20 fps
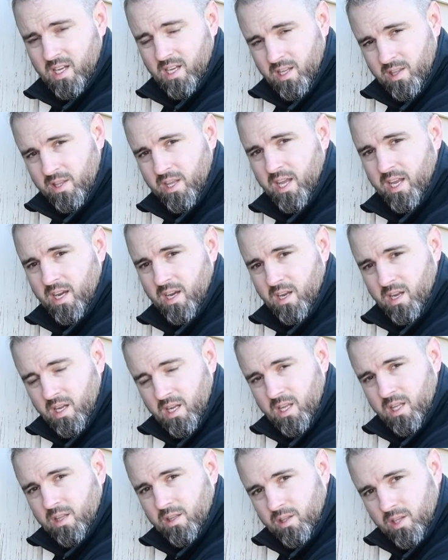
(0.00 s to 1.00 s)
then
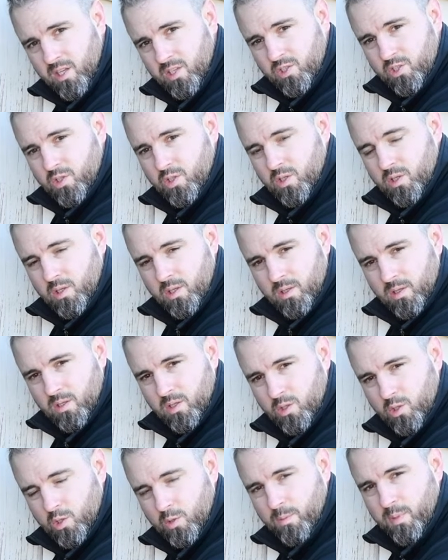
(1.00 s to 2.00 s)
this
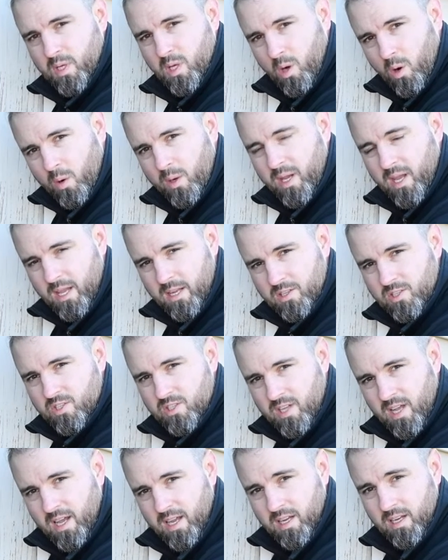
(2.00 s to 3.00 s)
should be okay to
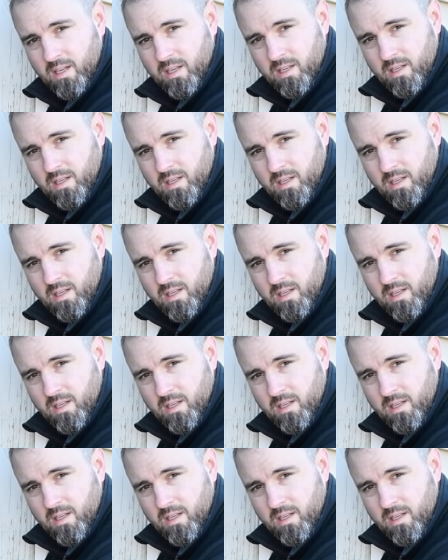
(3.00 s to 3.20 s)
stay.